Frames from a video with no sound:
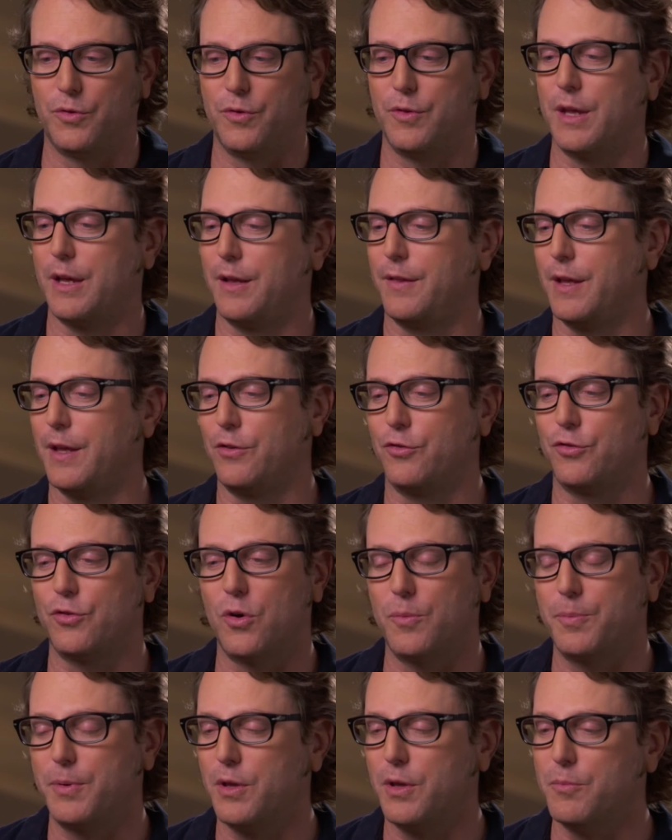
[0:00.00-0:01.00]
they
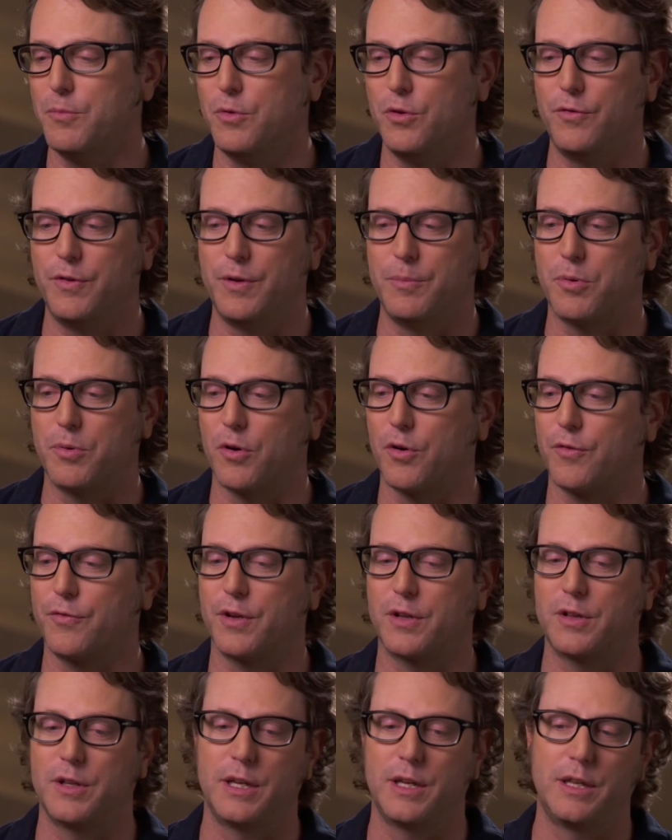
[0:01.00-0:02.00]
show up in the movie
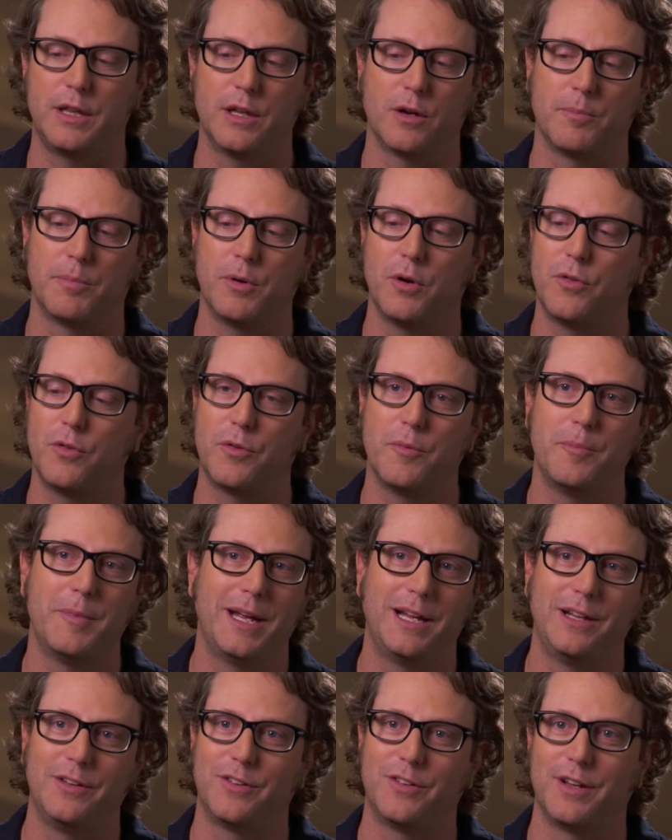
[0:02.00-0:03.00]
perfectly. They're both
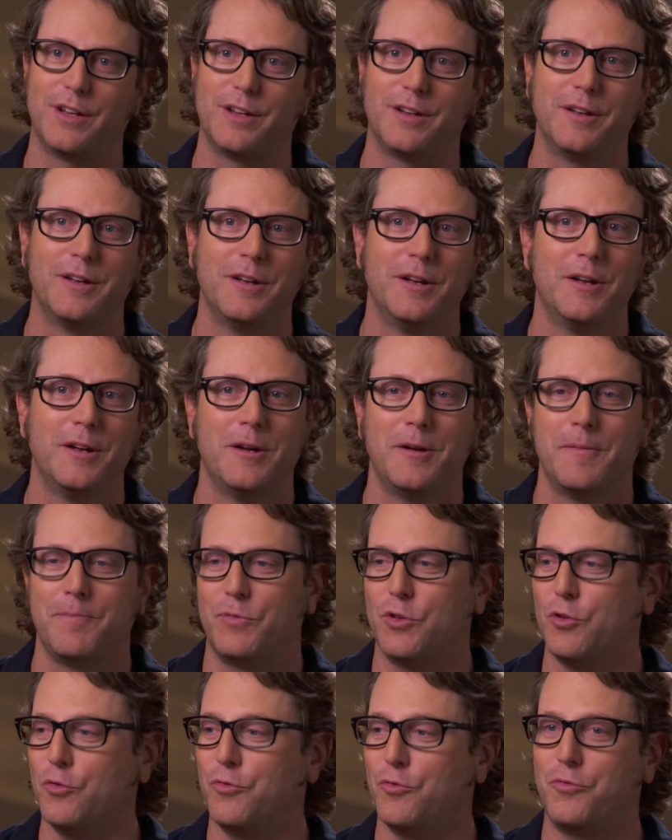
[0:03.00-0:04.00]
amazing.
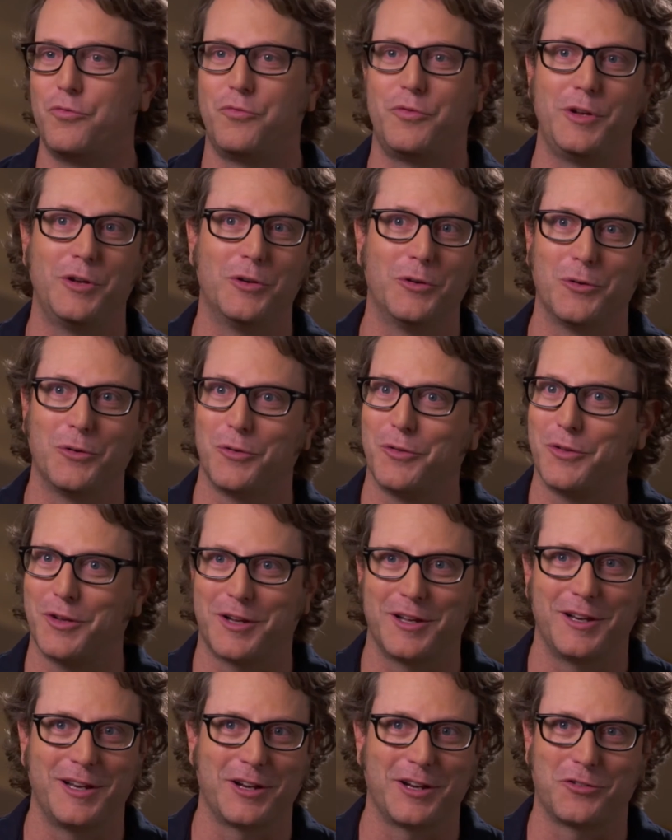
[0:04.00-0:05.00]
You feel the
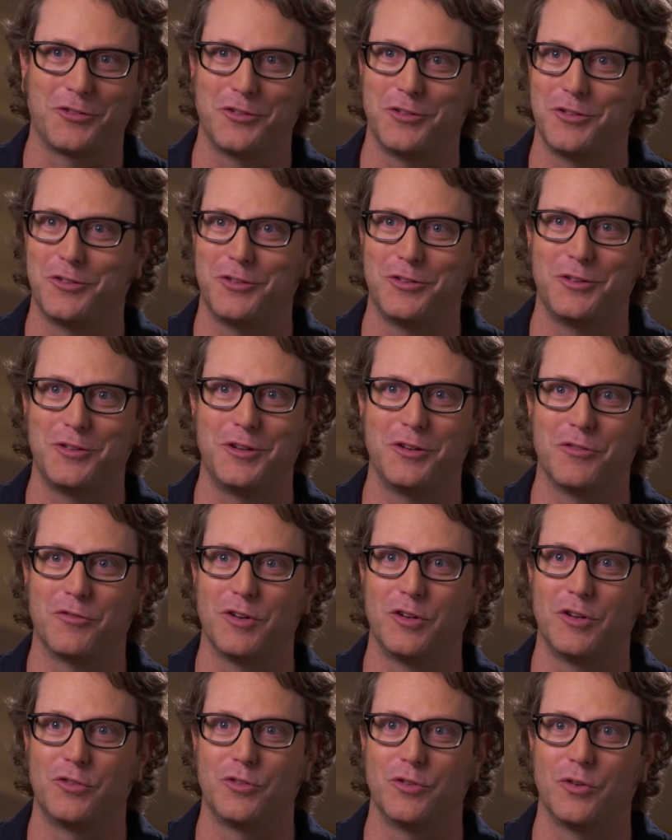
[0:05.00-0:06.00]
connection to the
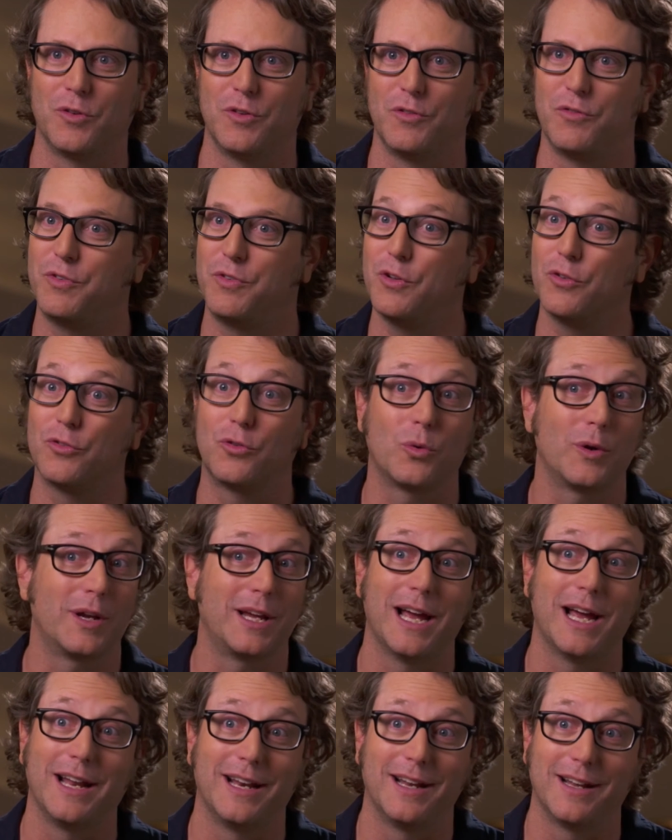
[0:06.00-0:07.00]
original. It feels
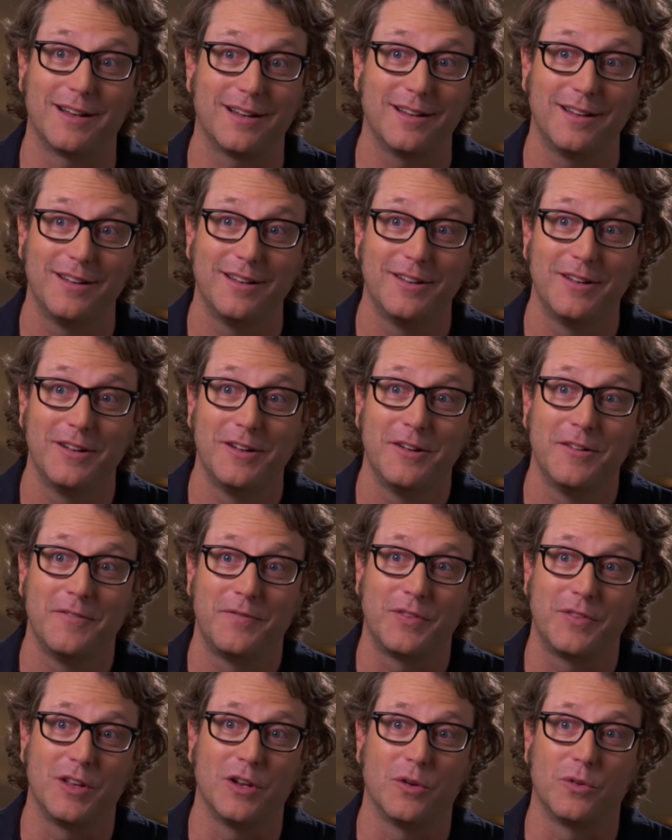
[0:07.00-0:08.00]
organic.
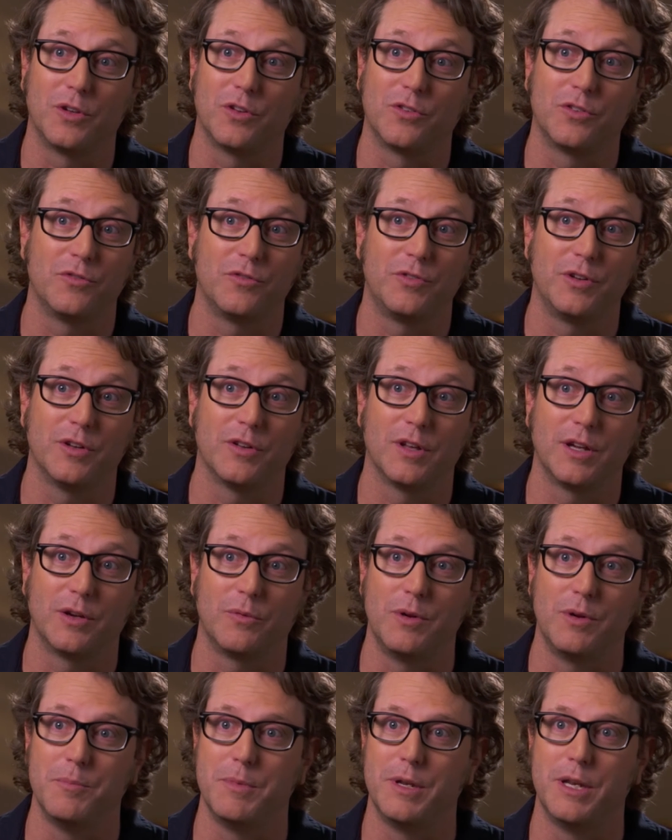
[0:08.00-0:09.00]
You know, it doesn't feel like
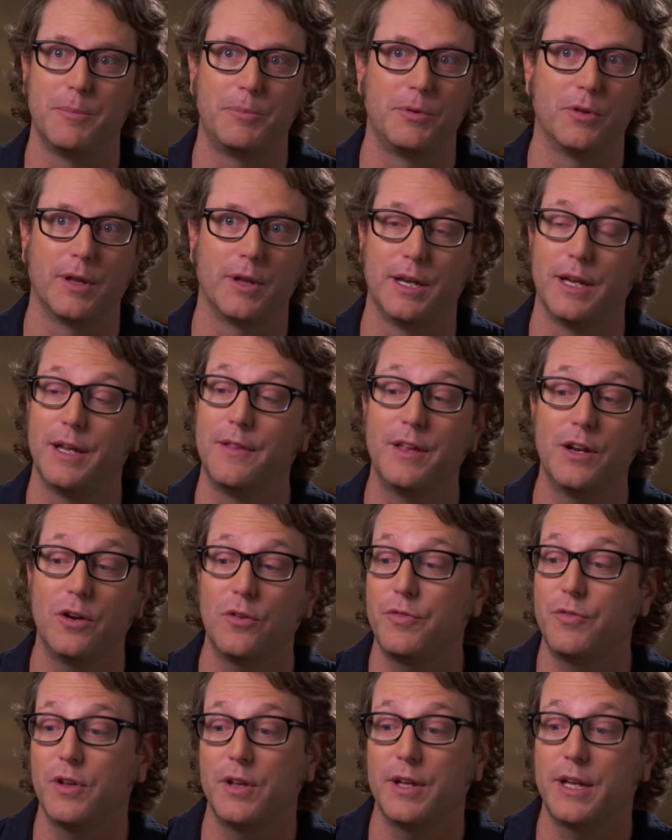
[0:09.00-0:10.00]
we manipulate it. And they
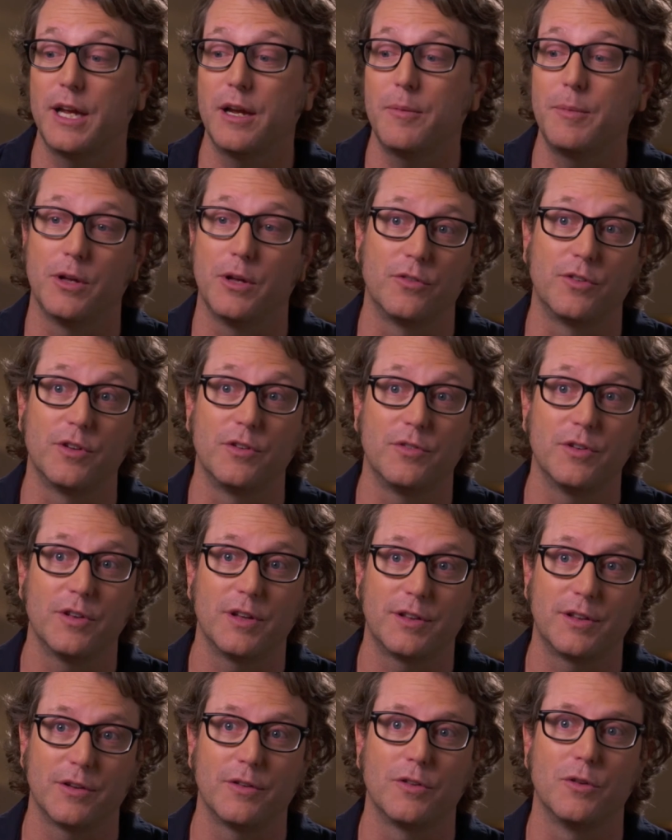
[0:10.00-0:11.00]
don't feel like cameos. They feel
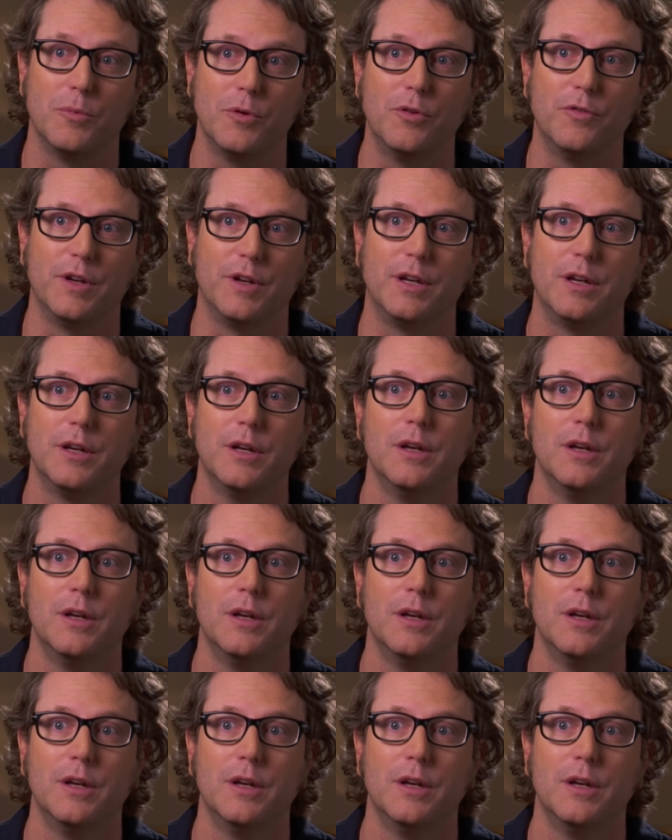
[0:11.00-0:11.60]
like they're in the movie.